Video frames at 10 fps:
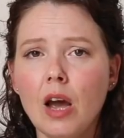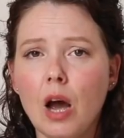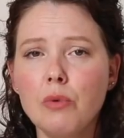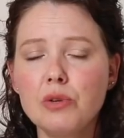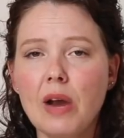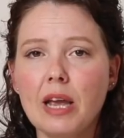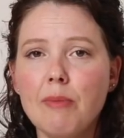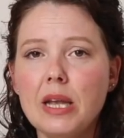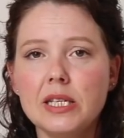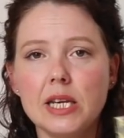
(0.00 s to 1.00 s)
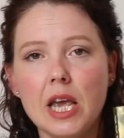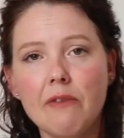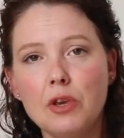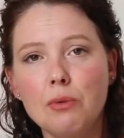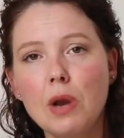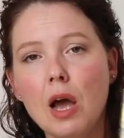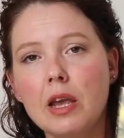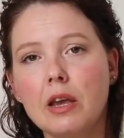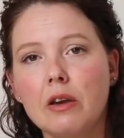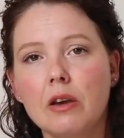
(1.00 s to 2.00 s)
I would recommend it if you
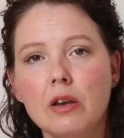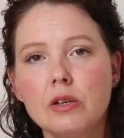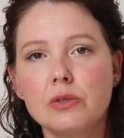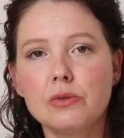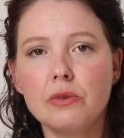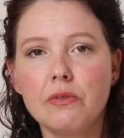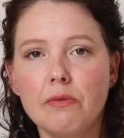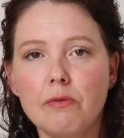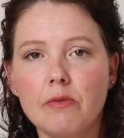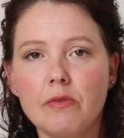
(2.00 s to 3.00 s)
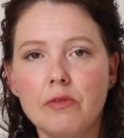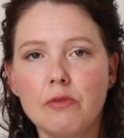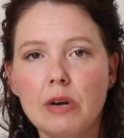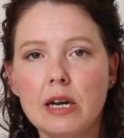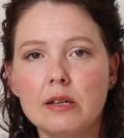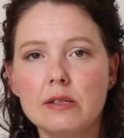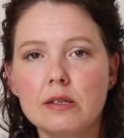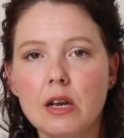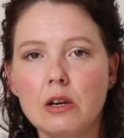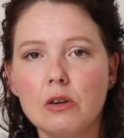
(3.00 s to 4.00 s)
like sort of thrillers,
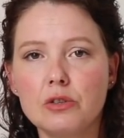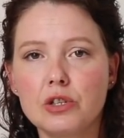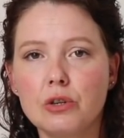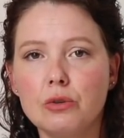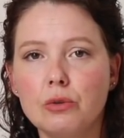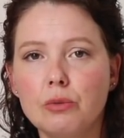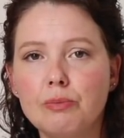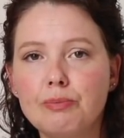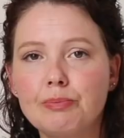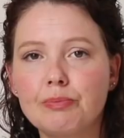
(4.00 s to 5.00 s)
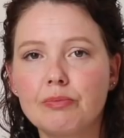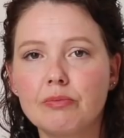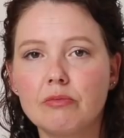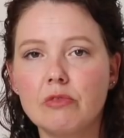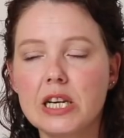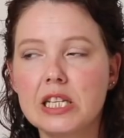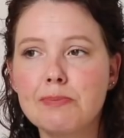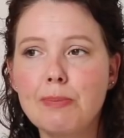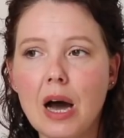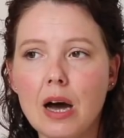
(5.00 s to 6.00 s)
psychological reads,
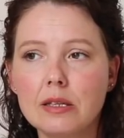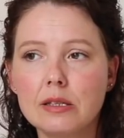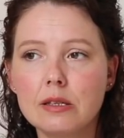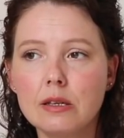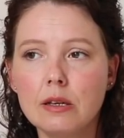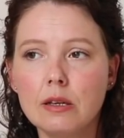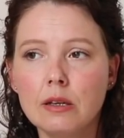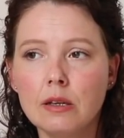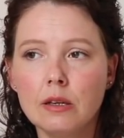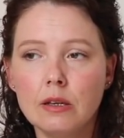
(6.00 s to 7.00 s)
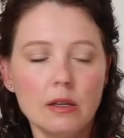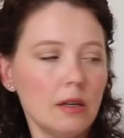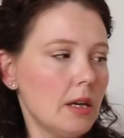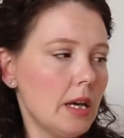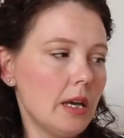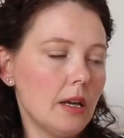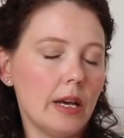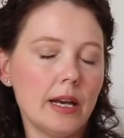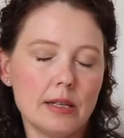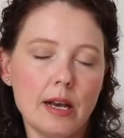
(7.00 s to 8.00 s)
but
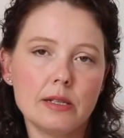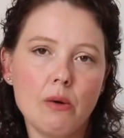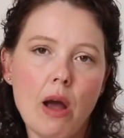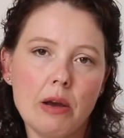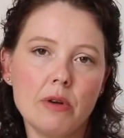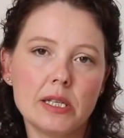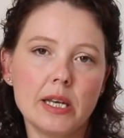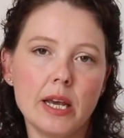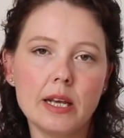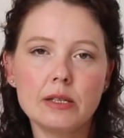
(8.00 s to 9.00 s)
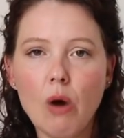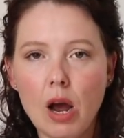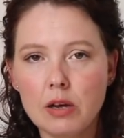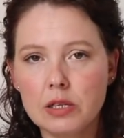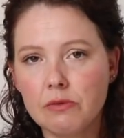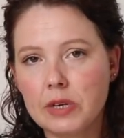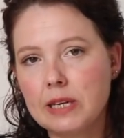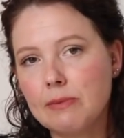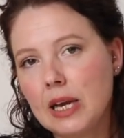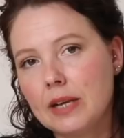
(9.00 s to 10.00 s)
it's quite gritty. It's quite hard to read
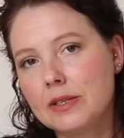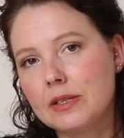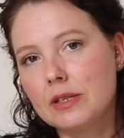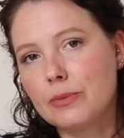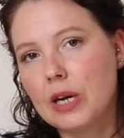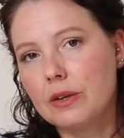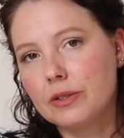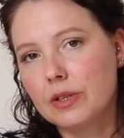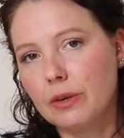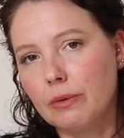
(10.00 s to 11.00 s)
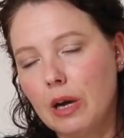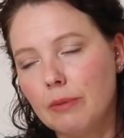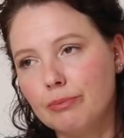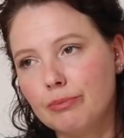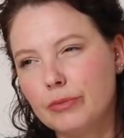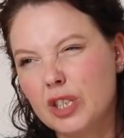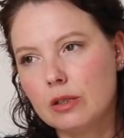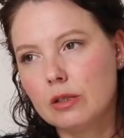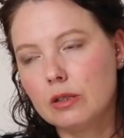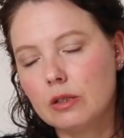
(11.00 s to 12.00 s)
in places as well. So
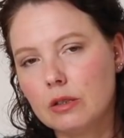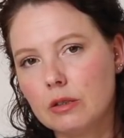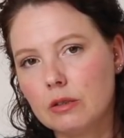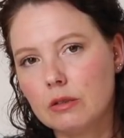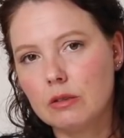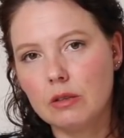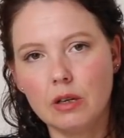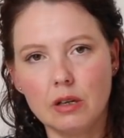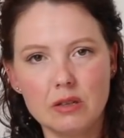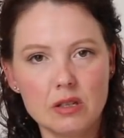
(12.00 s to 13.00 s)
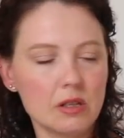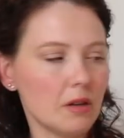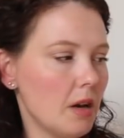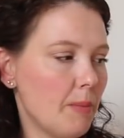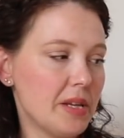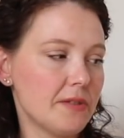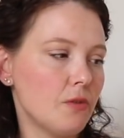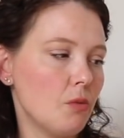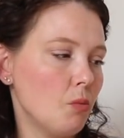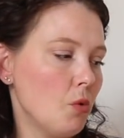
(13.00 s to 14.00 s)
just a bit of
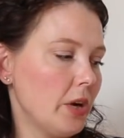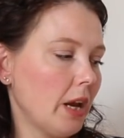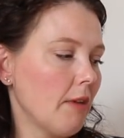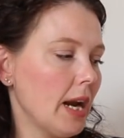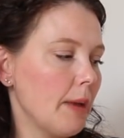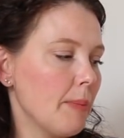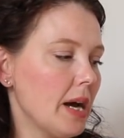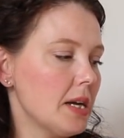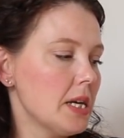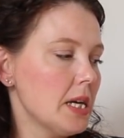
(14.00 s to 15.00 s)
a warning, really. But